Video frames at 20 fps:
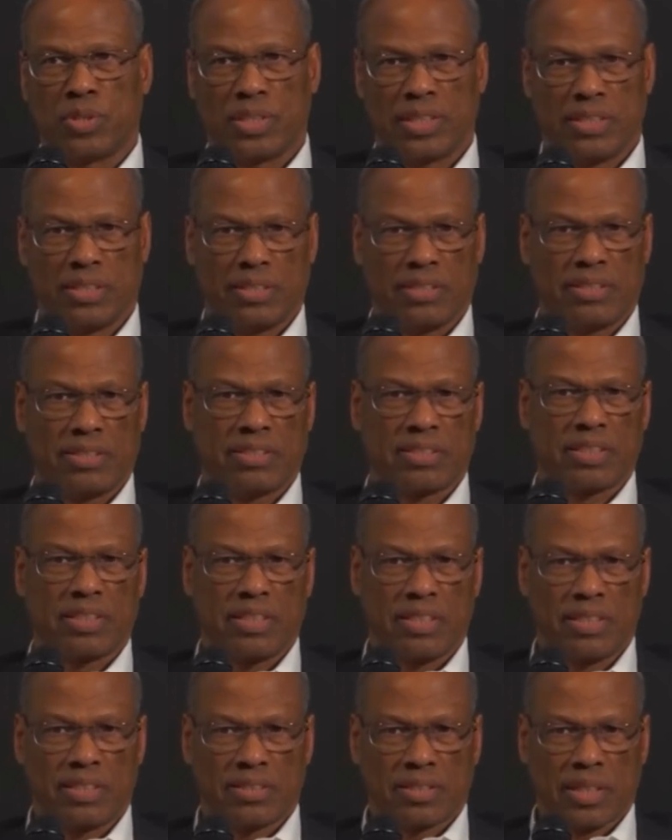years.
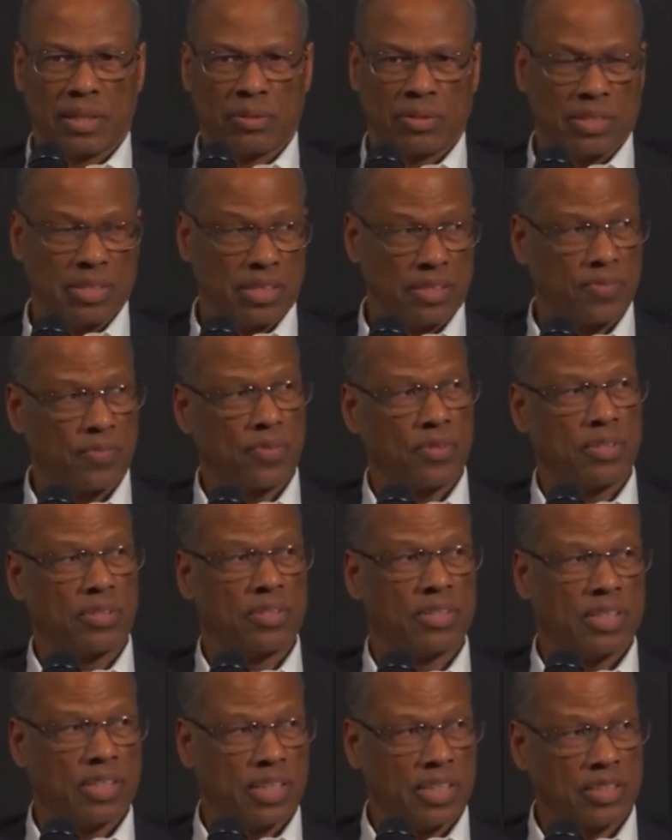So I was there for
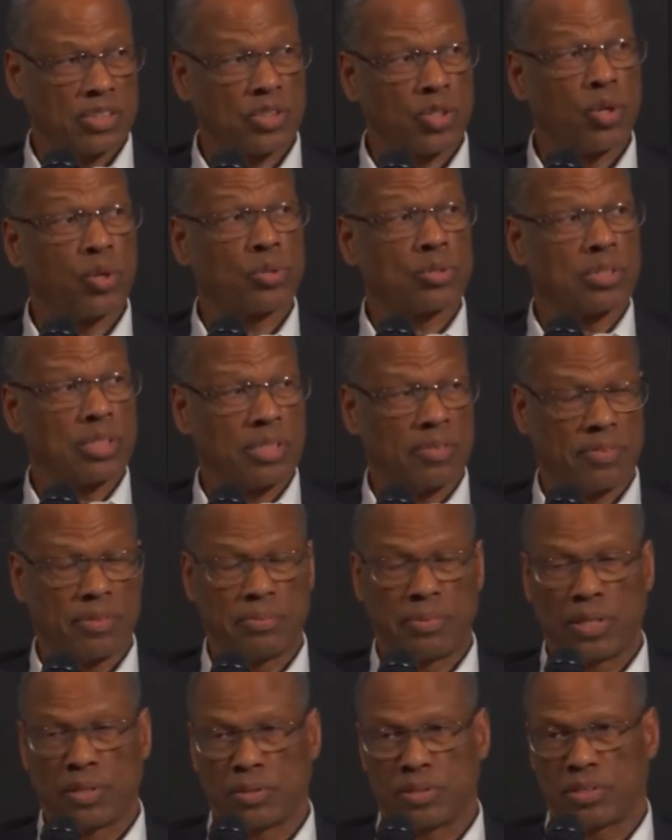a total of
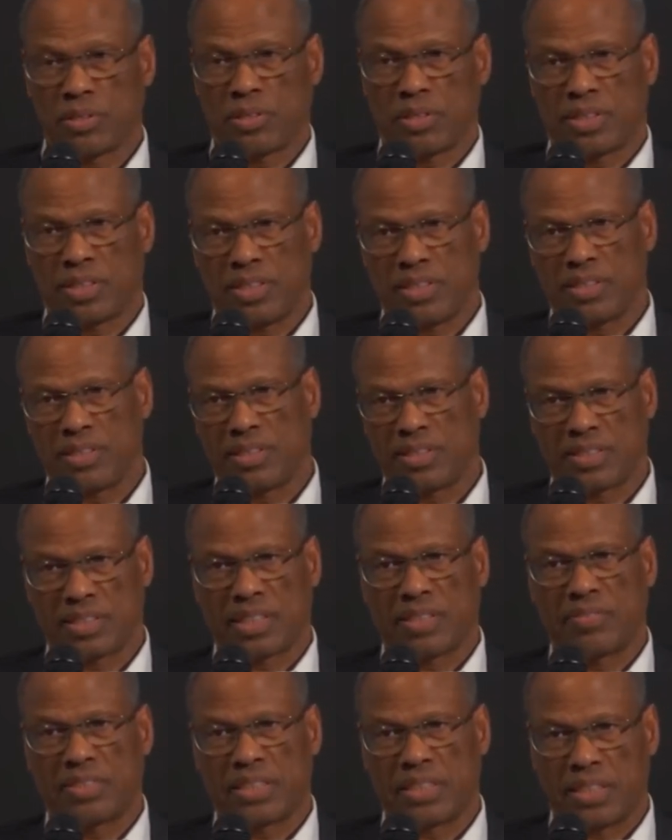about thirteen years,
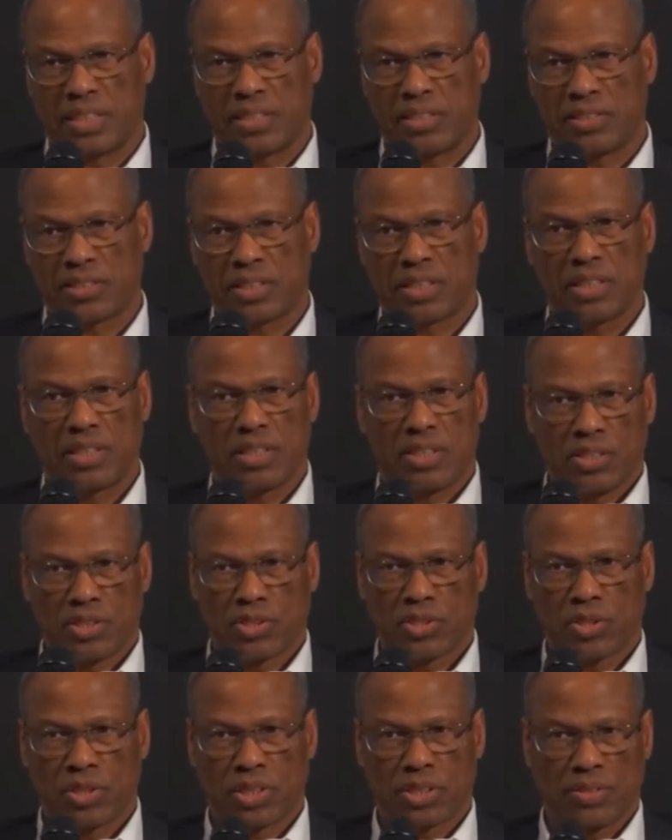seven days
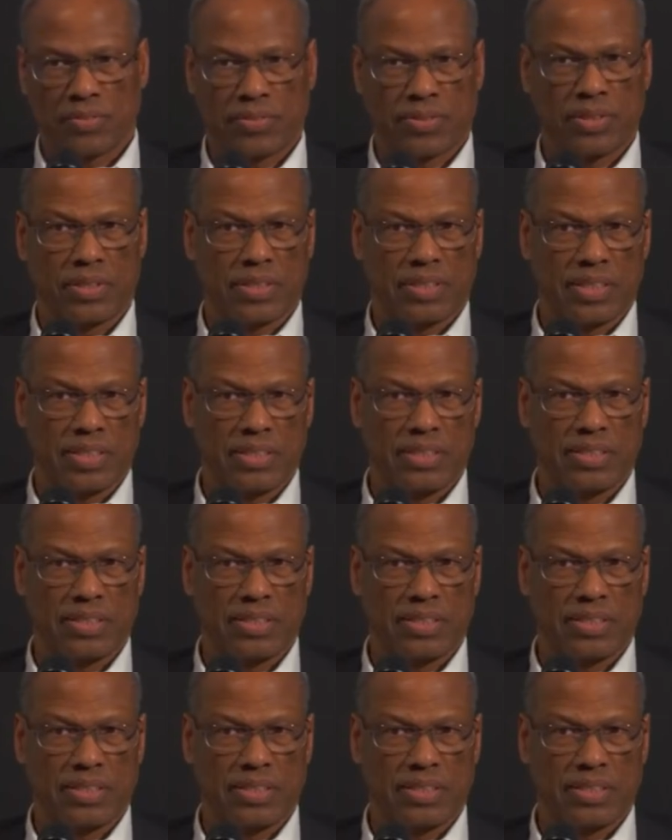short of thirteen